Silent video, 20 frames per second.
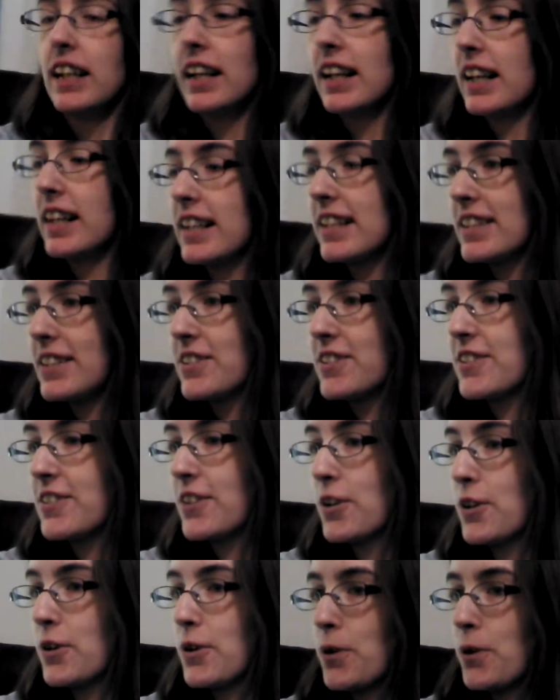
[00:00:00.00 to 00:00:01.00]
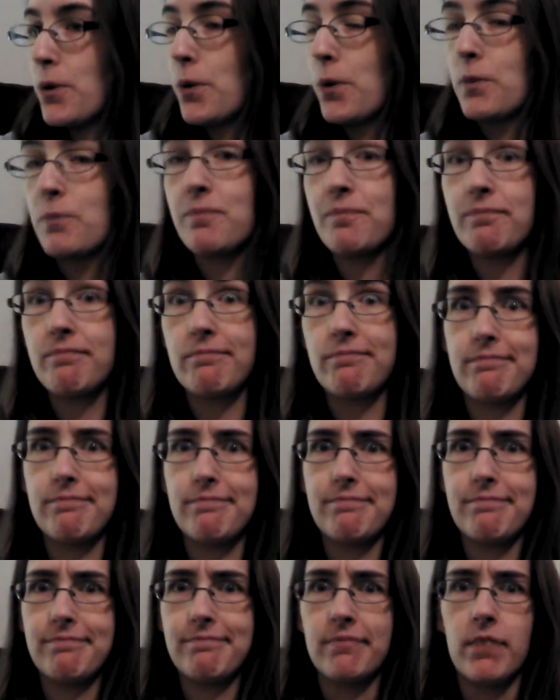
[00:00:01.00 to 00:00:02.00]
Uh, so,
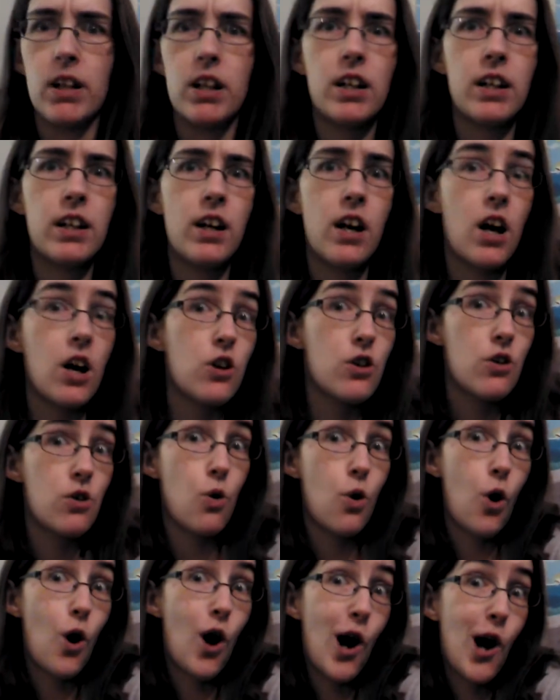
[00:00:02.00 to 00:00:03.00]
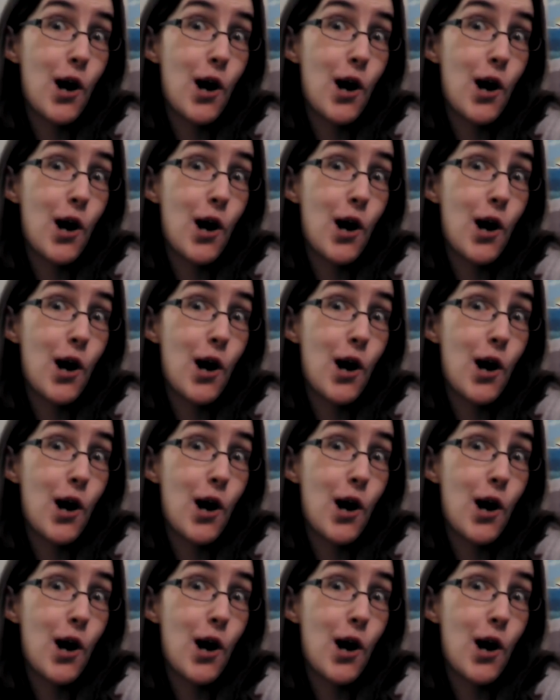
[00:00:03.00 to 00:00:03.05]
Hmm.